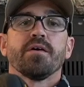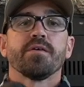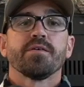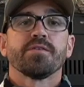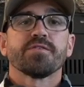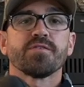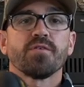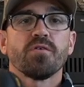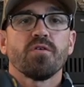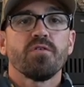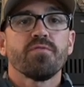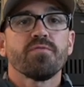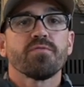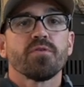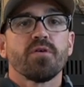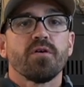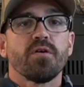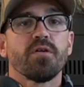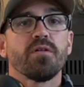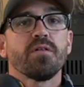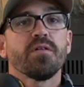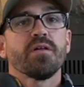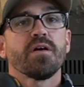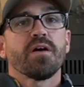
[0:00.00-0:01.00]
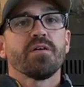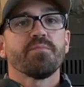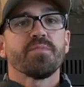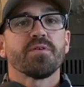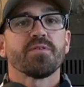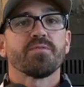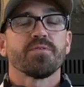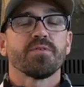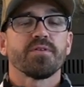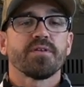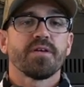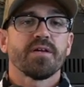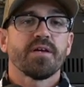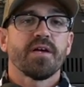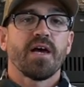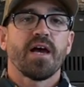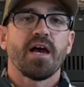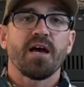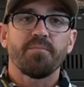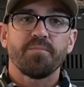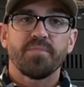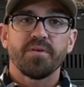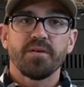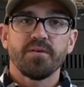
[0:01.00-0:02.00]
So overall, I've been really
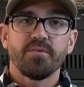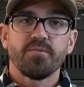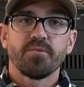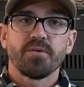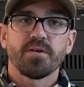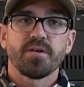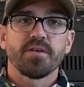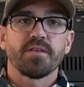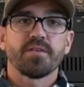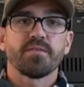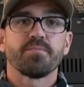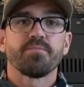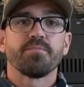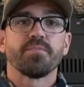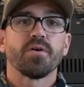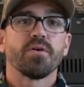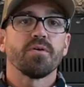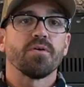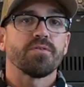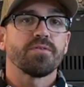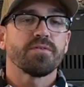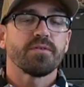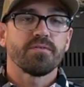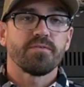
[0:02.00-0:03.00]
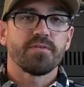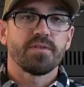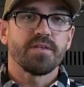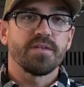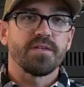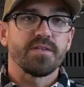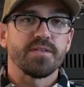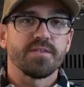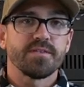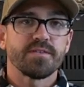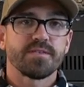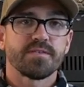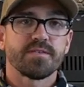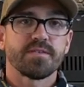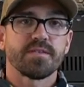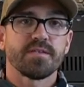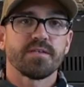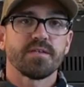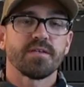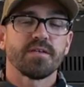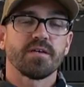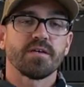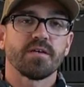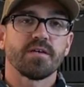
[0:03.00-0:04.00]
happy with both of these
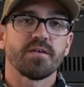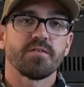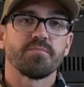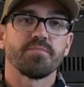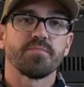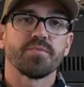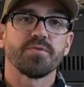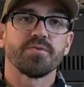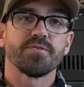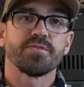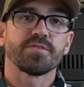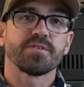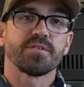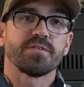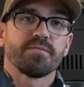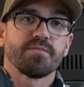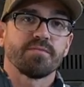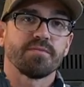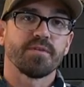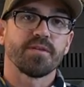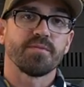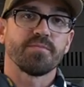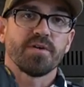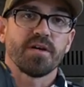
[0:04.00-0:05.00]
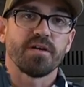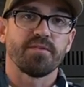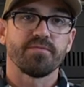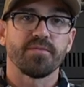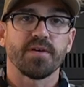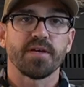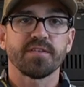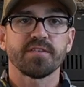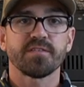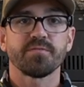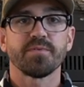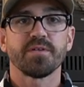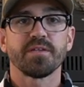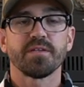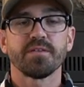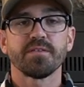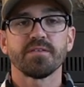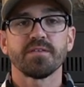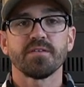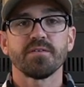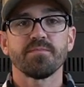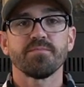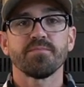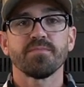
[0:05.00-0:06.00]
boots and my investment
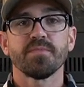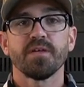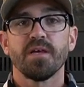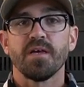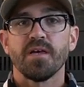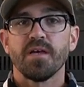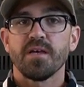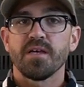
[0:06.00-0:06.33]
in them.